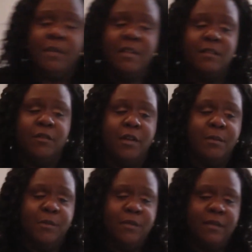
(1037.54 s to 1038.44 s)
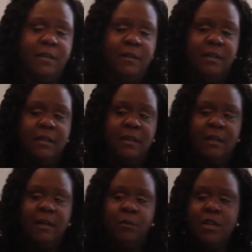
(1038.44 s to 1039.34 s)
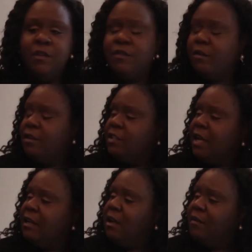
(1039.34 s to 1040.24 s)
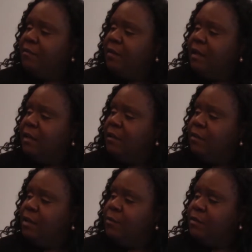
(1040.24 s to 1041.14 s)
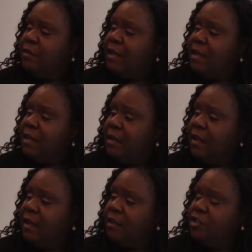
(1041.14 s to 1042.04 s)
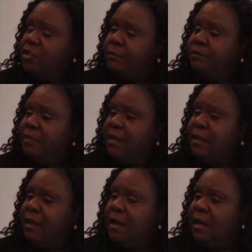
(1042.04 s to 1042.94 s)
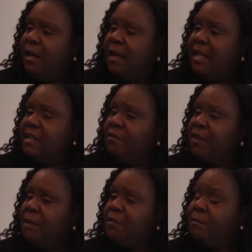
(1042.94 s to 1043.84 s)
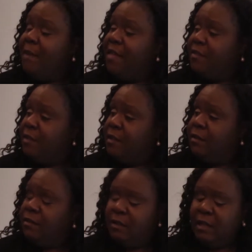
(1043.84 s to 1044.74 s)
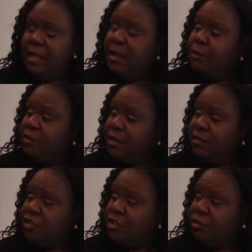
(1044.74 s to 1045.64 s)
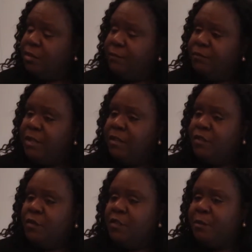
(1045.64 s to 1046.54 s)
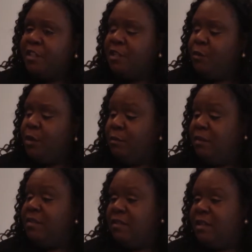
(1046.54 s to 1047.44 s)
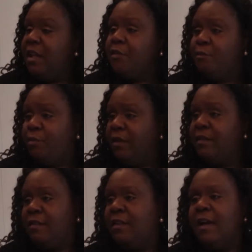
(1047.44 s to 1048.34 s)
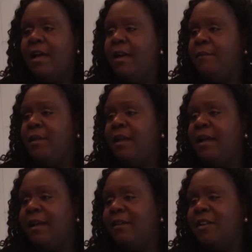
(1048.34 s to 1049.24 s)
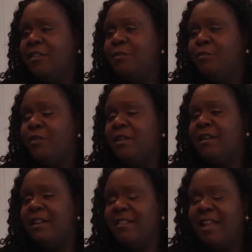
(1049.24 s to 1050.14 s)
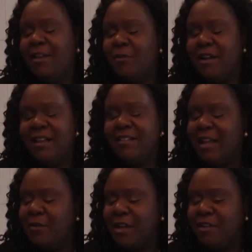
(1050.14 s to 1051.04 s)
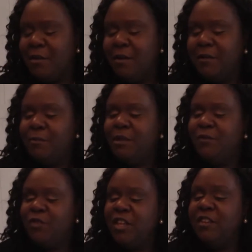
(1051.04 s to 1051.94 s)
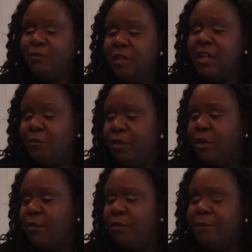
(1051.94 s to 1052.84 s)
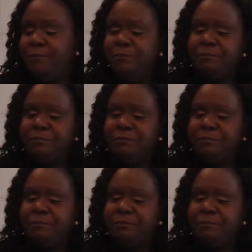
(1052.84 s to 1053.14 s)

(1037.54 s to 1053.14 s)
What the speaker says: kids learning music. When you start a child off in learning music at a young age, it develops math skills, language skills in children. So especially when this is another brilliancy. I mean, Dr. Pruda doesn't like when I talk about it, but she's really a brilliant woman.